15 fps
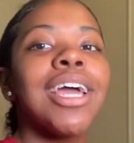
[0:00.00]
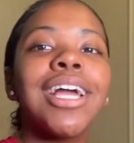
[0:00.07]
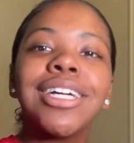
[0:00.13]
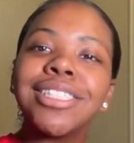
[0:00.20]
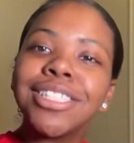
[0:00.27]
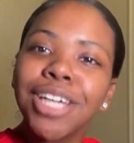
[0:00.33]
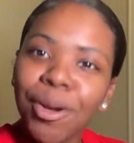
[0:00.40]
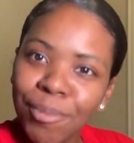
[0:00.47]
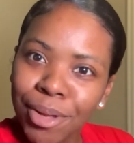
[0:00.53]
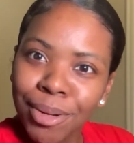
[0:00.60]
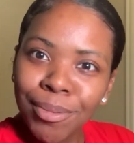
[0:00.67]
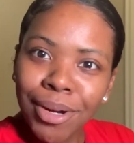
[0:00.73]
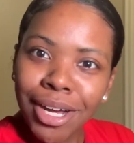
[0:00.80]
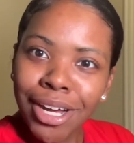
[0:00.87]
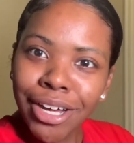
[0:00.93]
And tell me
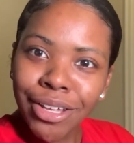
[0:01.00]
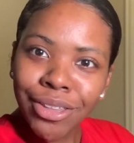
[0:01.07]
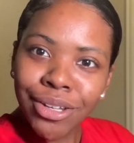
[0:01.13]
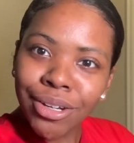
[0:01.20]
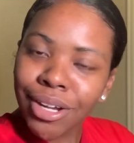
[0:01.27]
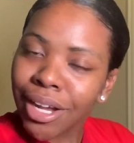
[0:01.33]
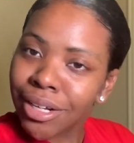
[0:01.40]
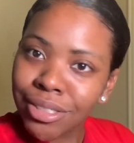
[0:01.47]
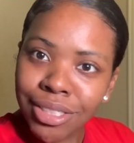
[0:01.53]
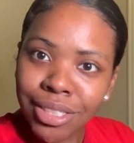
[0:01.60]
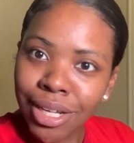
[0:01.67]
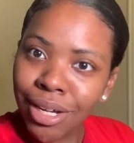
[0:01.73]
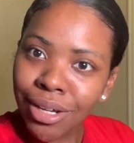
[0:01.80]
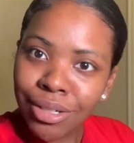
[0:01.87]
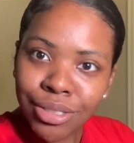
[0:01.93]
what other
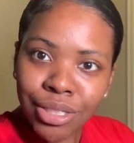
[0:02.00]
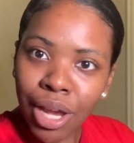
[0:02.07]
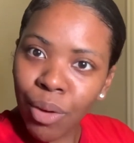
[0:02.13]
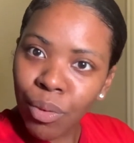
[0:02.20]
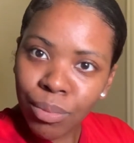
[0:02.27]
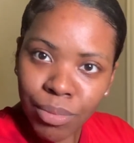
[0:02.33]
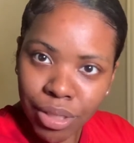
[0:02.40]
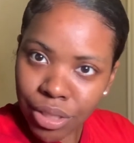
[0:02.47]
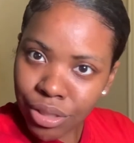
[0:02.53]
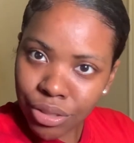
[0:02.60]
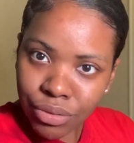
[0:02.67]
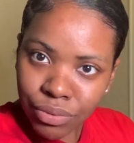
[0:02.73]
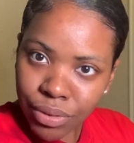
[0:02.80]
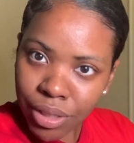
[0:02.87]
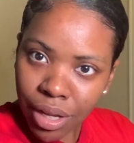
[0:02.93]
hairstyles y'all want me to
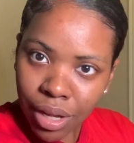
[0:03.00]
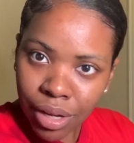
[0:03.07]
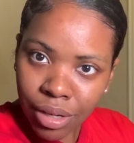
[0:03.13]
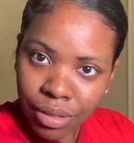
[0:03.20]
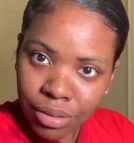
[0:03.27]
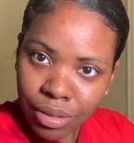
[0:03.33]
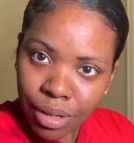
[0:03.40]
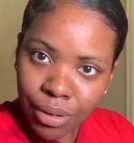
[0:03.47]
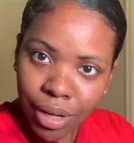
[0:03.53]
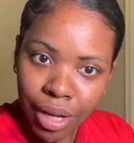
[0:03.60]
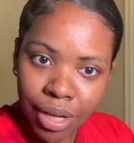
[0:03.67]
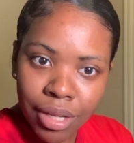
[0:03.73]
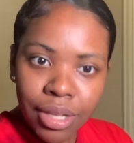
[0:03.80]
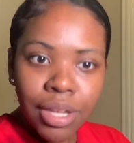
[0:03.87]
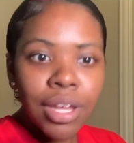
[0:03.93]
do for y'all,
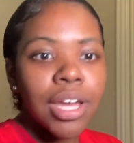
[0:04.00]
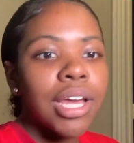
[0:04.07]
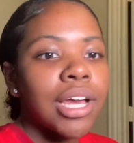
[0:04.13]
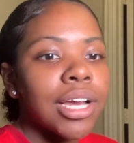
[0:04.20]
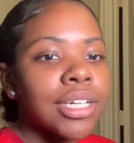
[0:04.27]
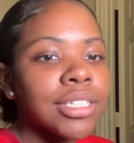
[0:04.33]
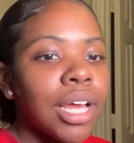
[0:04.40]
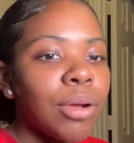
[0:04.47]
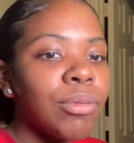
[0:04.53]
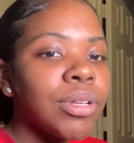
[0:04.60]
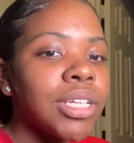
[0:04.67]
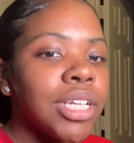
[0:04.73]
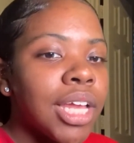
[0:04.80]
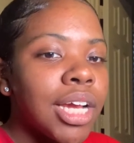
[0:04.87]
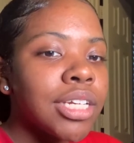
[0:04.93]
okay? Because I
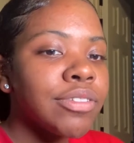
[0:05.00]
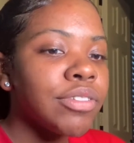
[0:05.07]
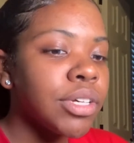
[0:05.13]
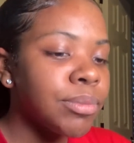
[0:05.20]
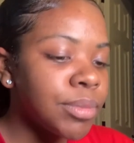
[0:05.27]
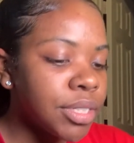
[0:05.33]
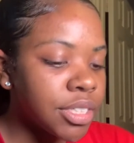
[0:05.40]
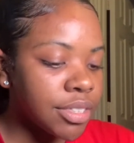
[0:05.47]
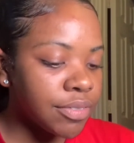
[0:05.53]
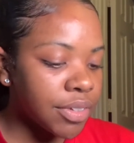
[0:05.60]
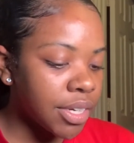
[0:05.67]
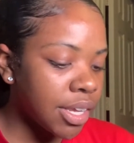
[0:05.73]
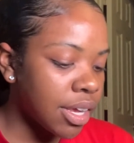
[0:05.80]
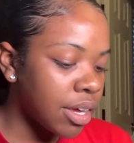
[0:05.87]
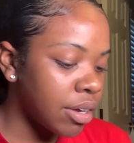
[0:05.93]
really like filming this
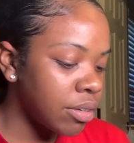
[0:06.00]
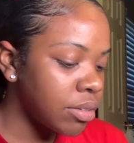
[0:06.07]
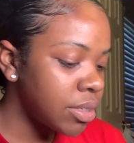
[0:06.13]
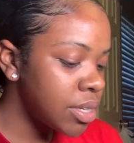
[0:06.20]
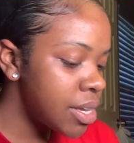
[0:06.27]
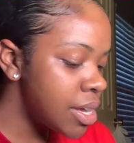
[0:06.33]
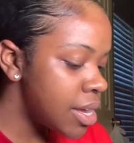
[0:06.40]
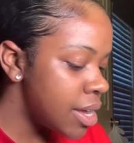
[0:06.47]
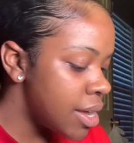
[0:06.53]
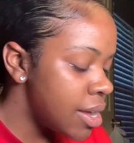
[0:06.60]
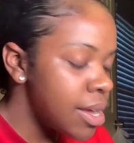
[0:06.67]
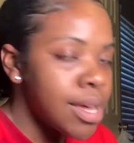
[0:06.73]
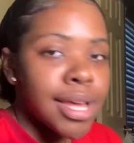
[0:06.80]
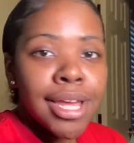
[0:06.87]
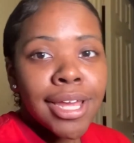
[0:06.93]
video.
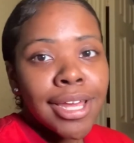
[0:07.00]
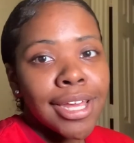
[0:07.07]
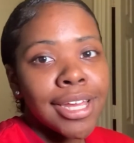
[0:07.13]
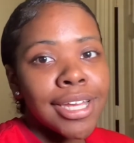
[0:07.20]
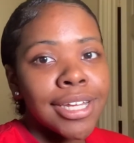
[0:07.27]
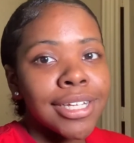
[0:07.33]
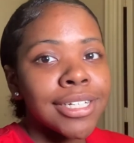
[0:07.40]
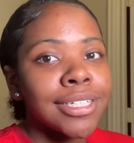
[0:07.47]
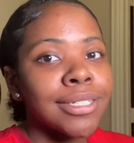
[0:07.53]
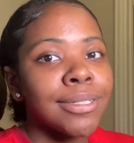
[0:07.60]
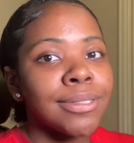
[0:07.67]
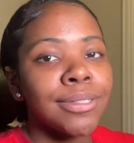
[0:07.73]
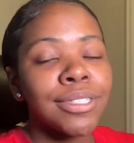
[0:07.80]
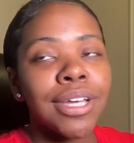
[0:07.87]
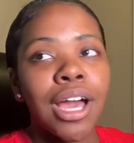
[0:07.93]

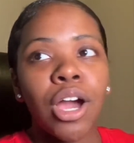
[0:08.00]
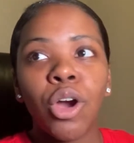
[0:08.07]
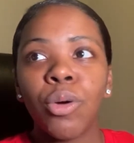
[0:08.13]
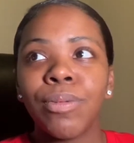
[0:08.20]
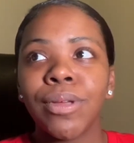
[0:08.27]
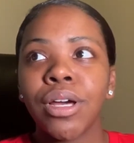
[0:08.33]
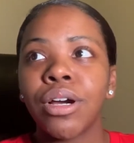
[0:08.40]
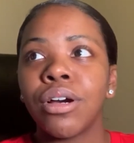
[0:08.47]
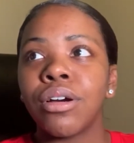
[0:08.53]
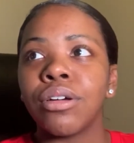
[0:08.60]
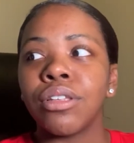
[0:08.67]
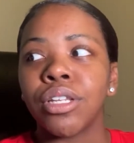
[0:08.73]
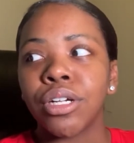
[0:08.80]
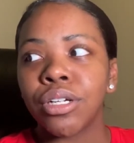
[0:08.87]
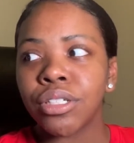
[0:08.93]
And I hope y'all
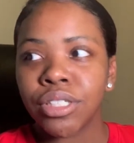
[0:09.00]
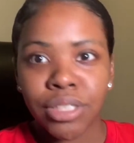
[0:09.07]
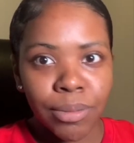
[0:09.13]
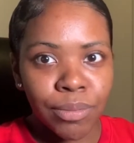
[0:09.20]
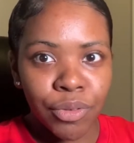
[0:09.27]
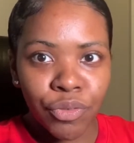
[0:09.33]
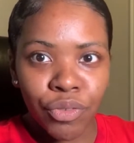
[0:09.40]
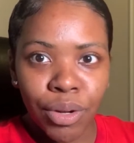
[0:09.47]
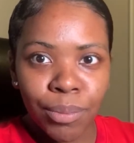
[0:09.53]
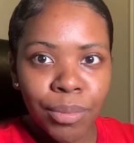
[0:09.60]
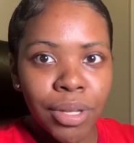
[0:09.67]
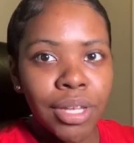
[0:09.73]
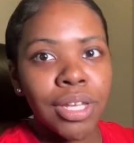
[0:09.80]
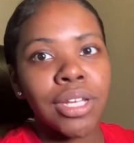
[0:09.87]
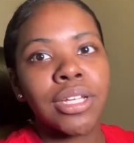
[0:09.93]
learned something from
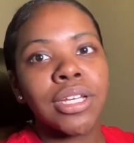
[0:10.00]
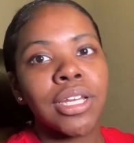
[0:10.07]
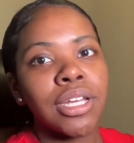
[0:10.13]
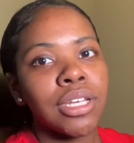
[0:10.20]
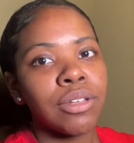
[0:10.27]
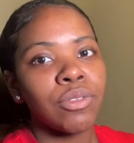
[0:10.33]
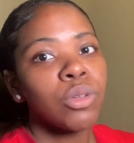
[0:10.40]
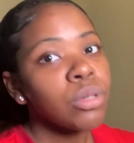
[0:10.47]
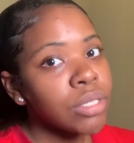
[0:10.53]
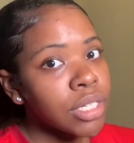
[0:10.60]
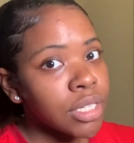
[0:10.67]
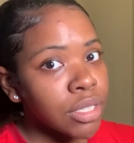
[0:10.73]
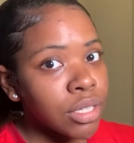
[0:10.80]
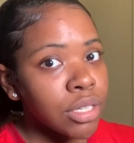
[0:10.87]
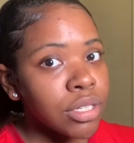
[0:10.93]
it. And if you
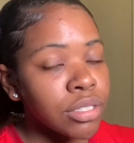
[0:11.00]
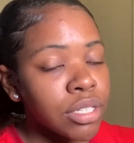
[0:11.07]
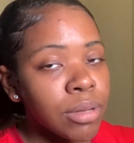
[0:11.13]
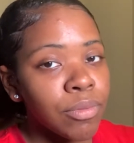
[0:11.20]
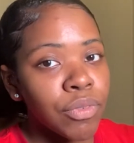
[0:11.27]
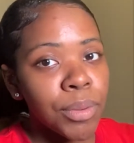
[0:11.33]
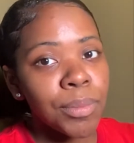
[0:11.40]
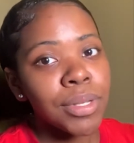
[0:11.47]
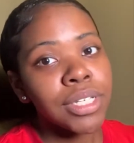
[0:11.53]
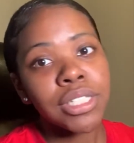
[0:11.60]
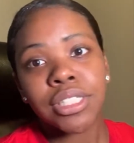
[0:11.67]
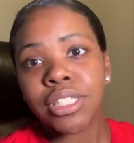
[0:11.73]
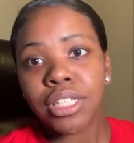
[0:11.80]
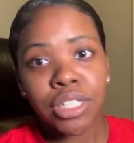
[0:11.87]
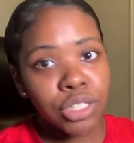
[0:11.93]
didn't learn something from it, then
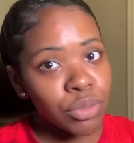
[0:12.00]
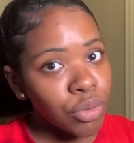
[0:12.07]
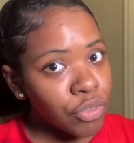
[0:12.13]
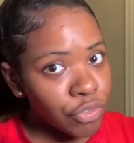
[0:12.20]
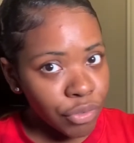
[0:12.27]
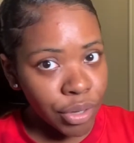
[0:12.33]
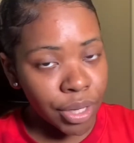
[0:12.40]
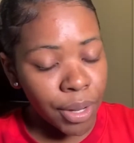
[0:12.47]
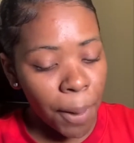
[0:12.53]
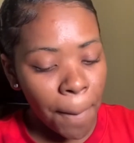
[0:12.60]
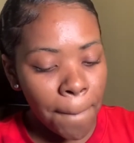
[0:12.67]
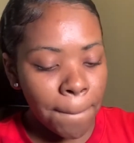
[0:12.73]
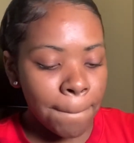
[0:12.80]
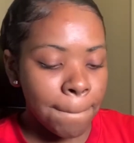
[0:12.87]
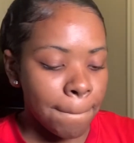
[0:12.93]
send it to a friend.